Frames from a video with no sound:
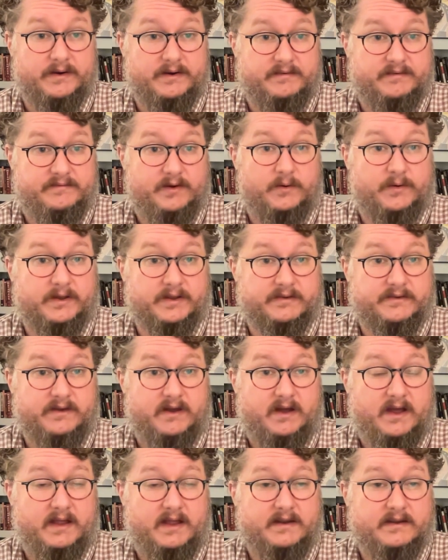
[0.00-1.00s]
to focus
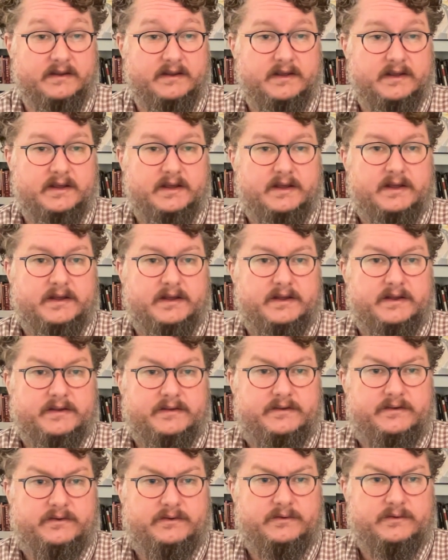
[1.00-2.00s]
on.
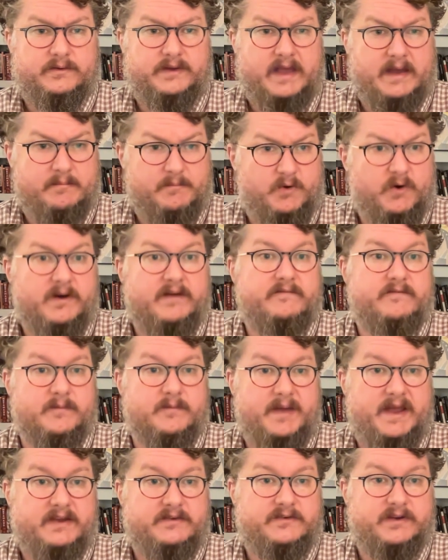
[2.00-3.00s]
To get more
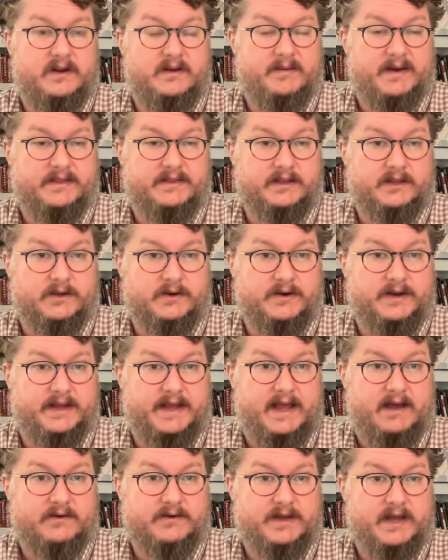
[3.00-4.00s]
information about the learning
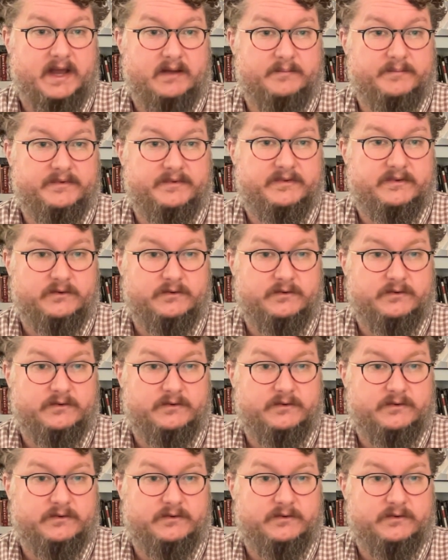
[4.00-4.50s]
outcomes,